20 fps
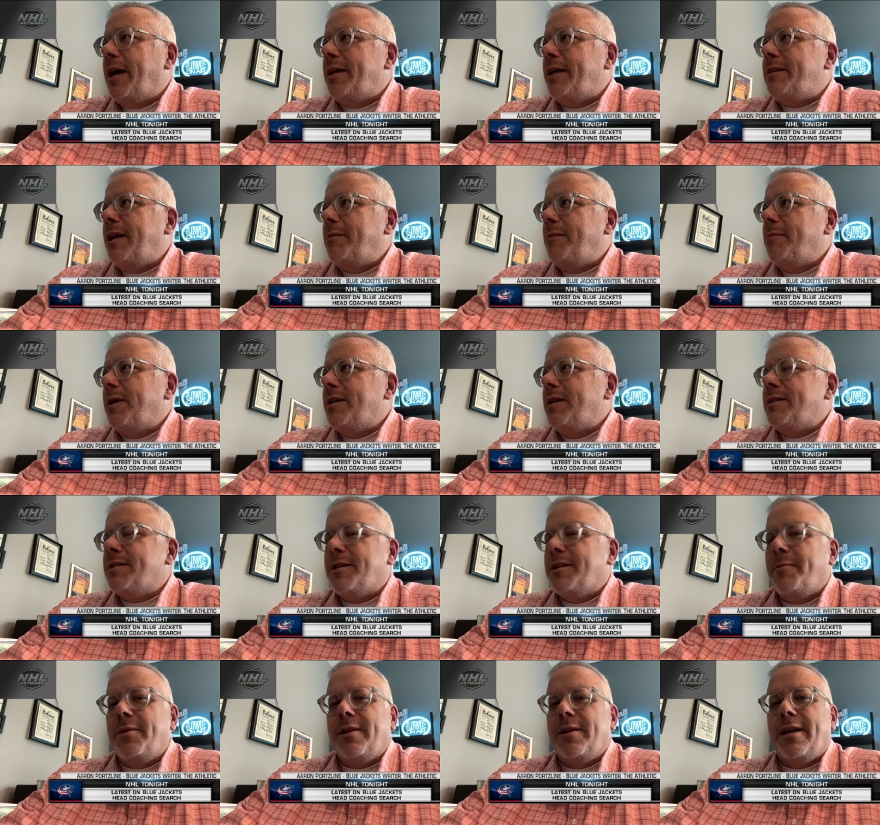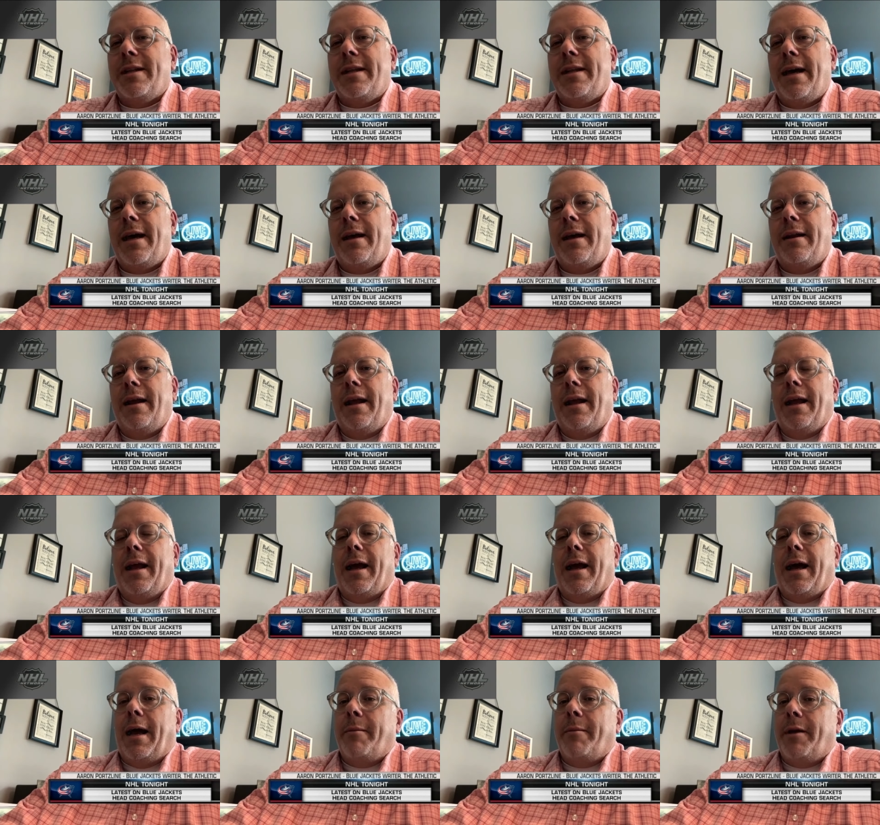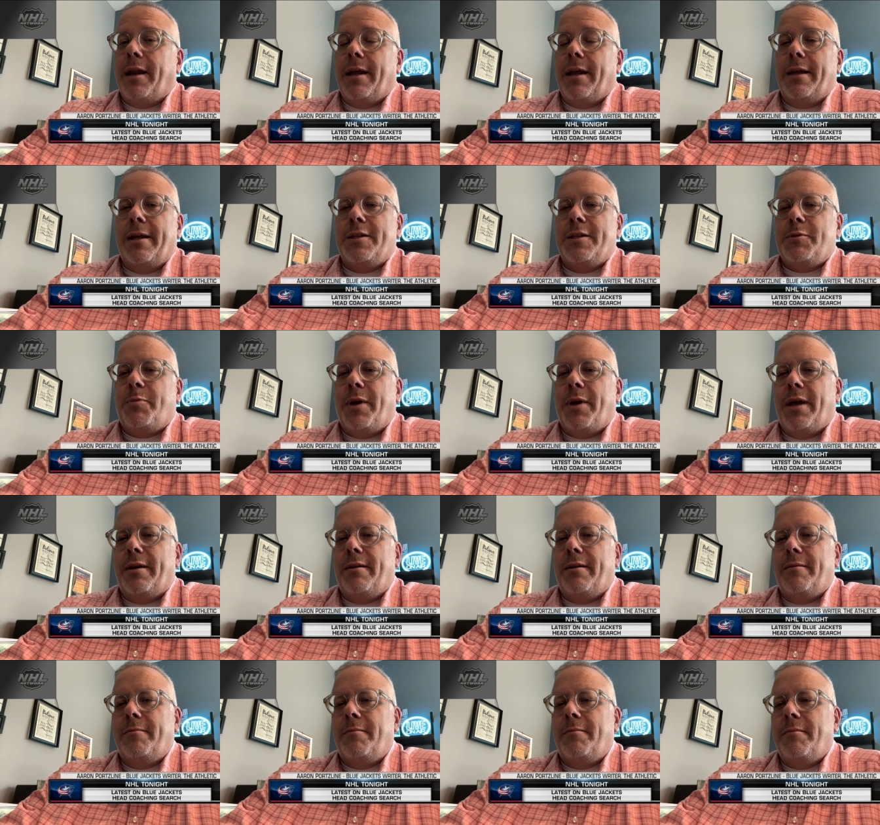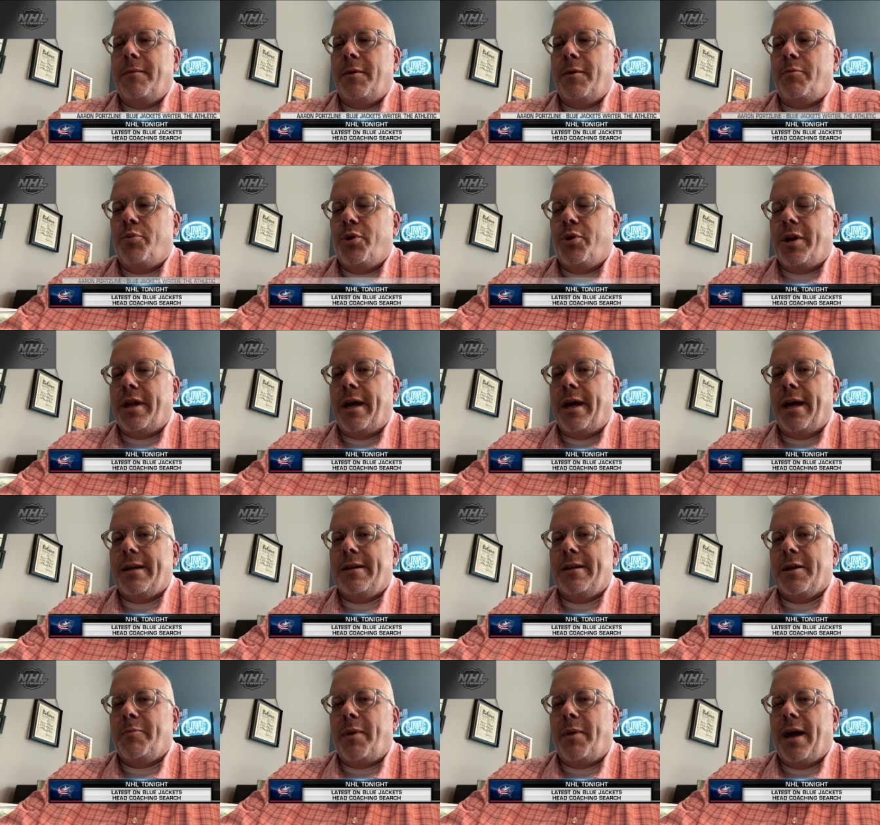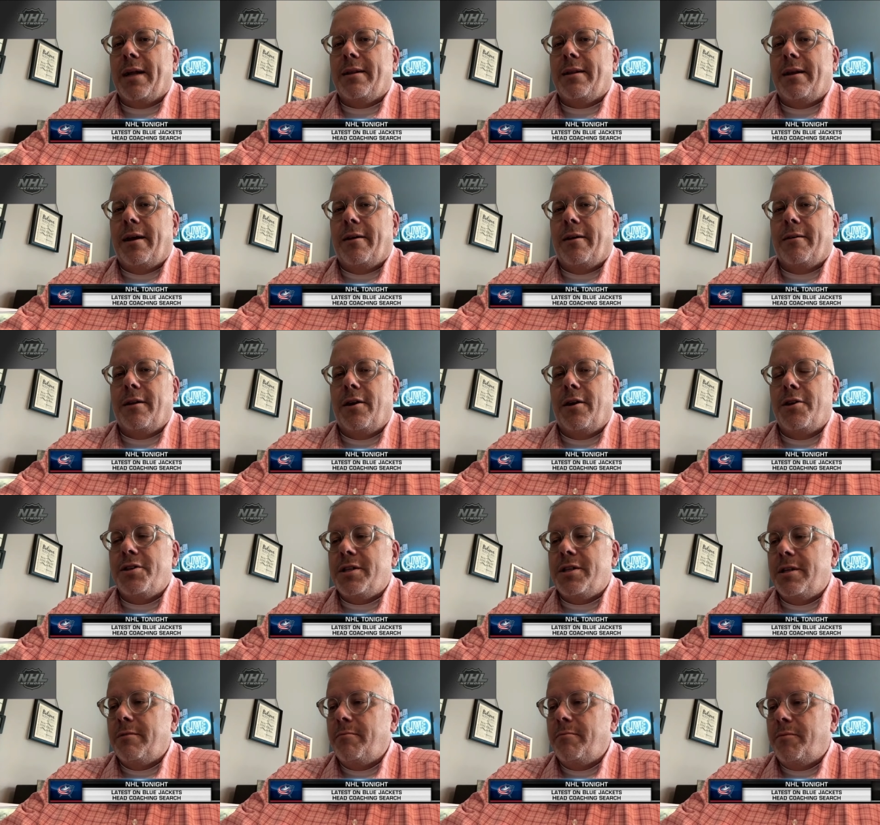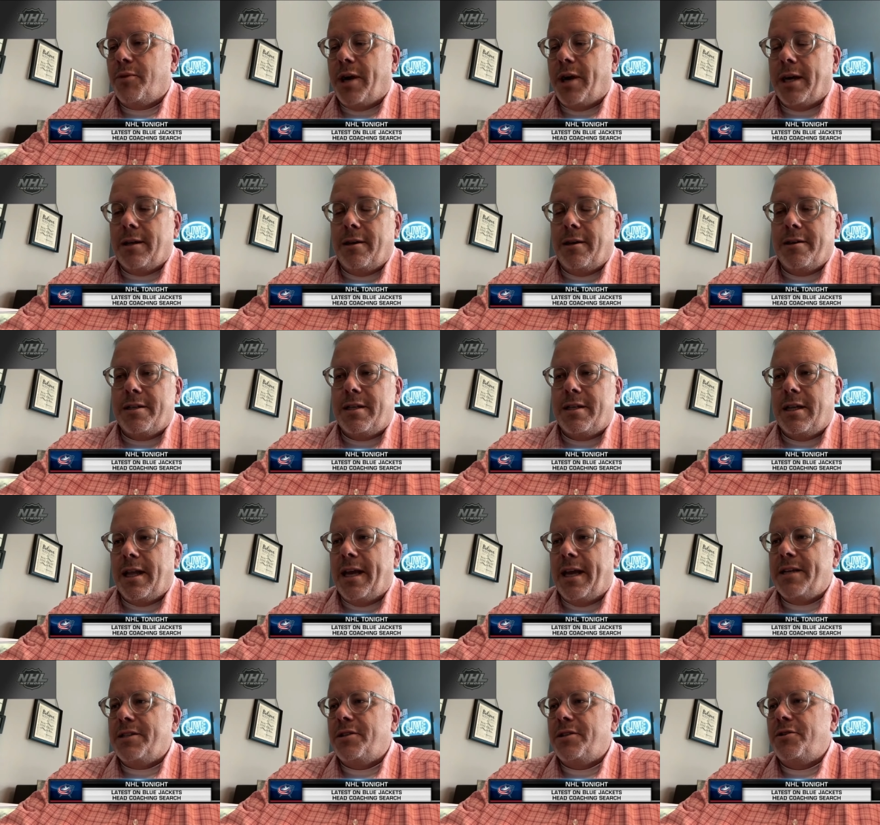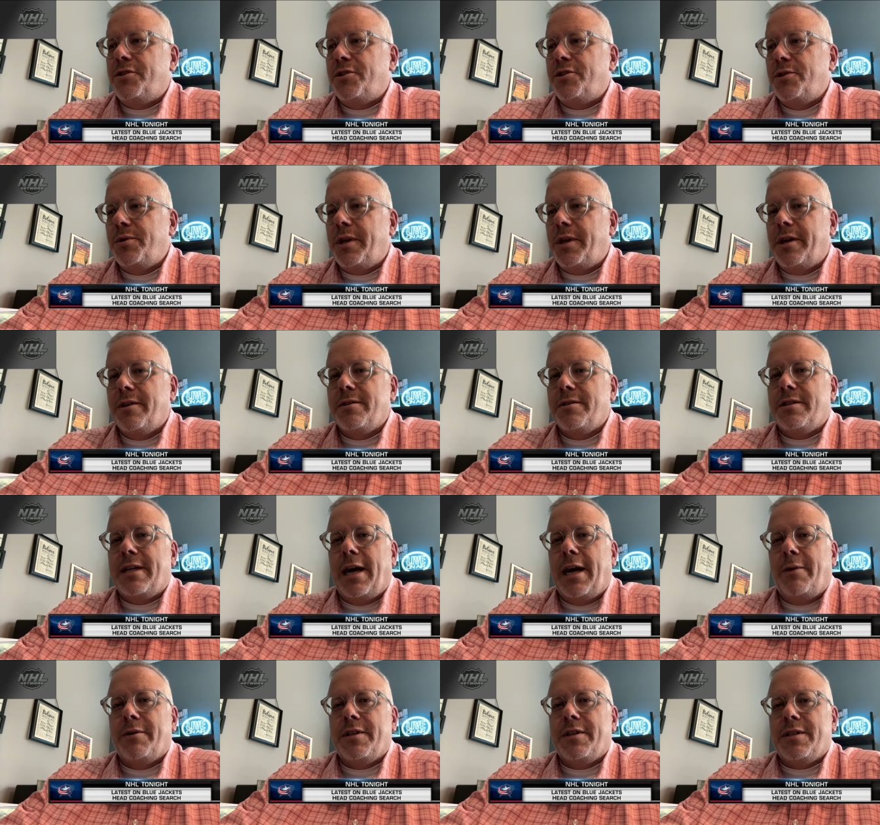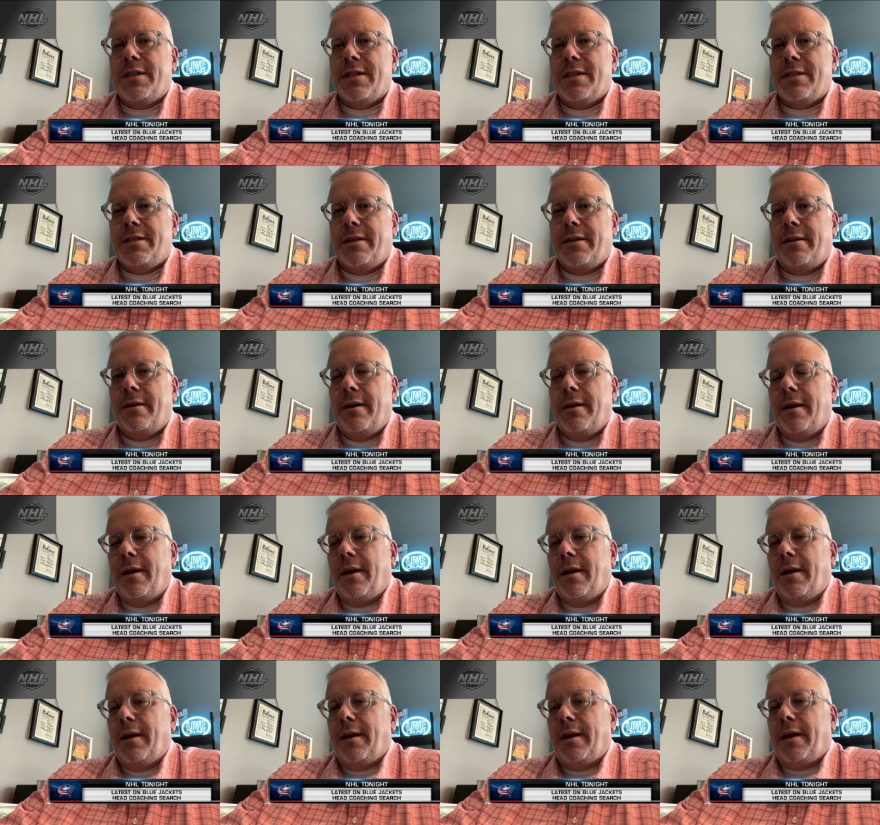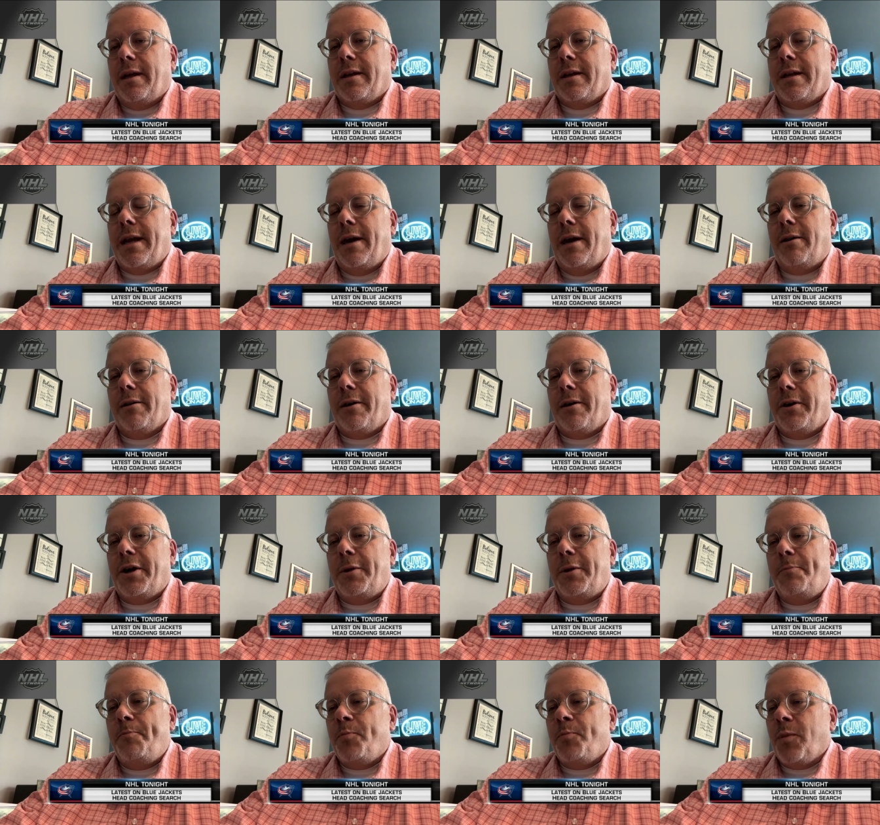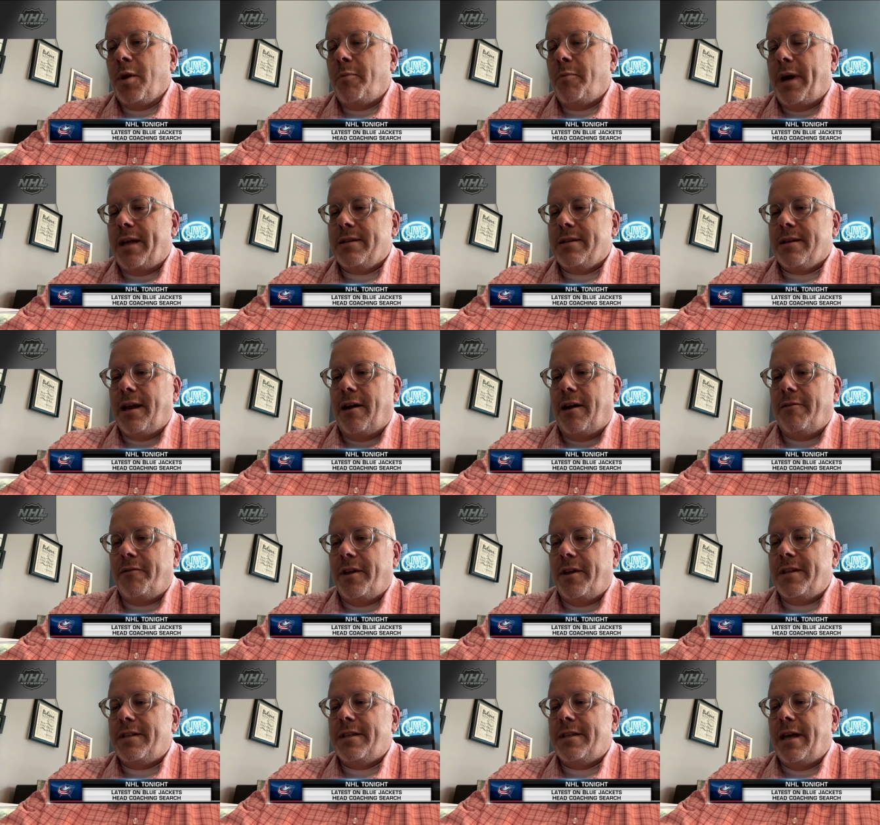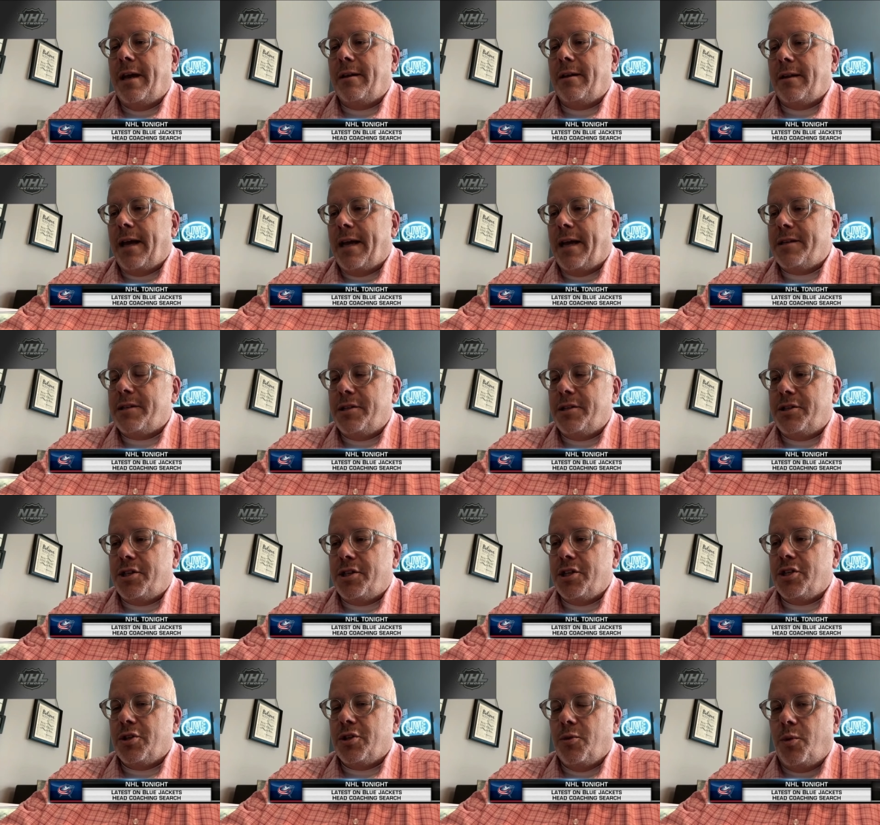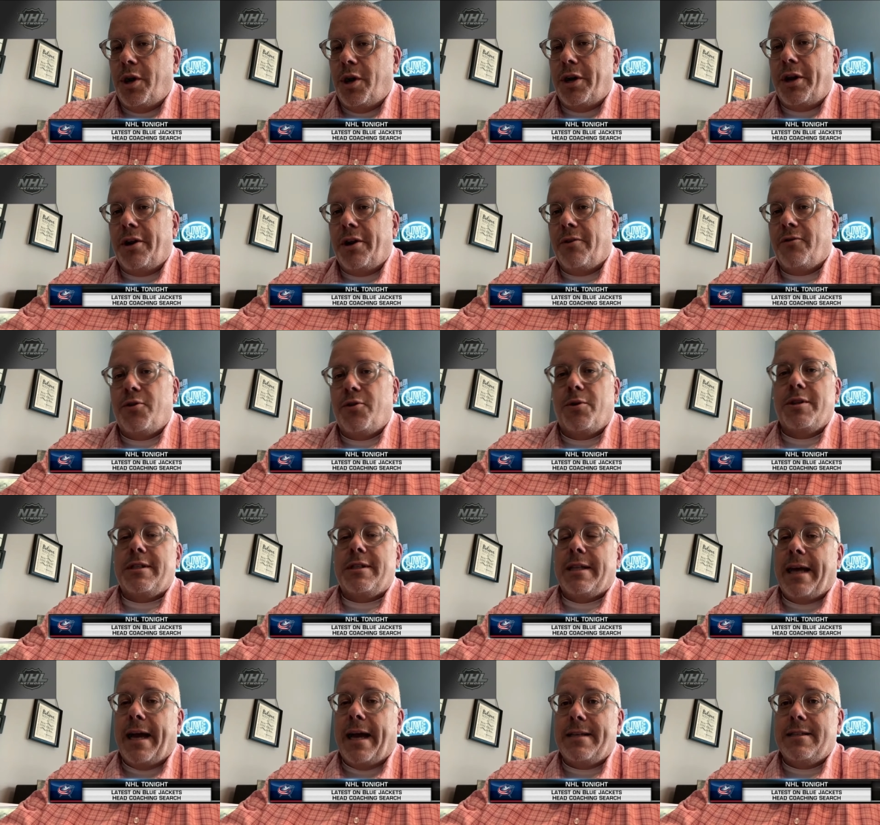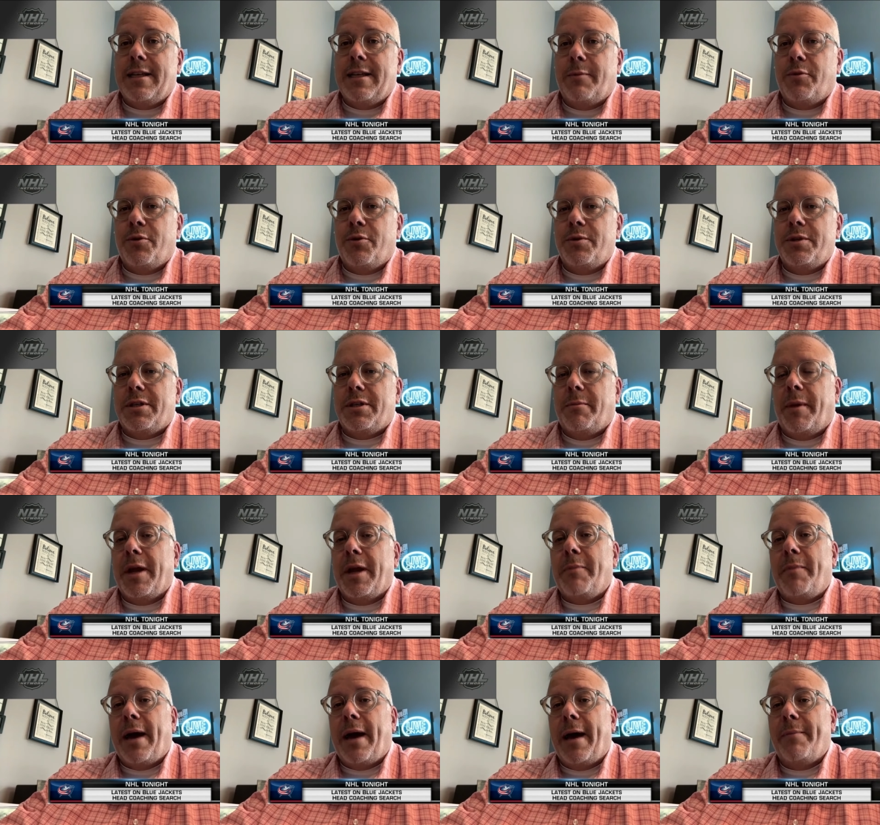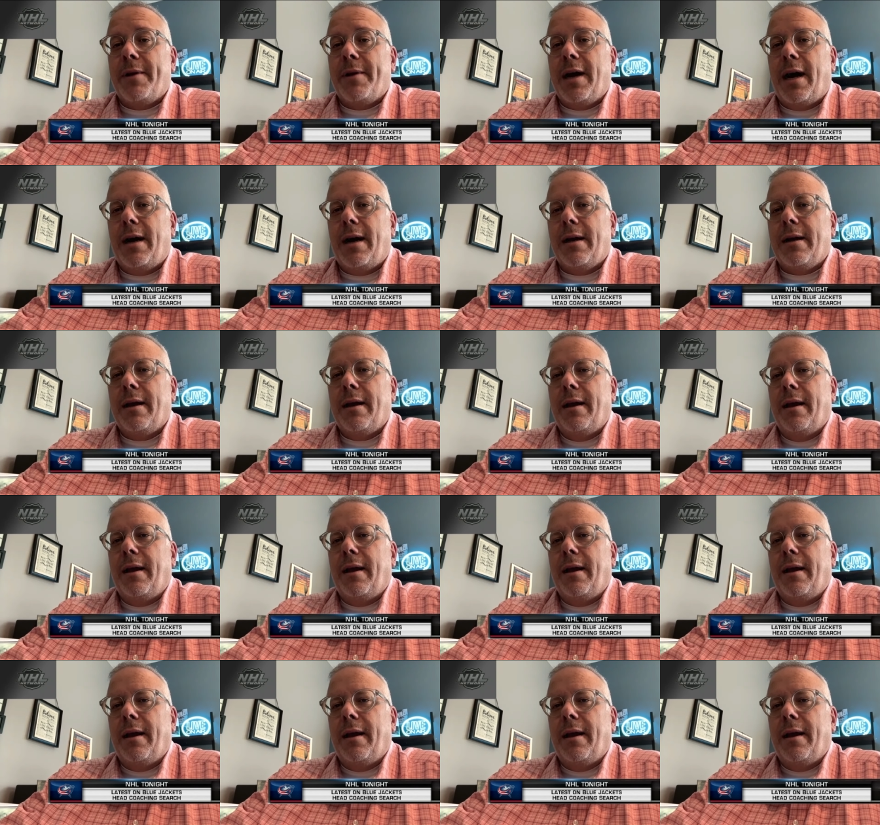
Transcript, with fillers: 18 months, something like that. I mean, it, has been pretty hectic back there. Larsen, Brad Larsen lasted two years, now an assistant in Calgary. Pascal Vincent lasted just the one year. Of course, last summer was the Mike Babcock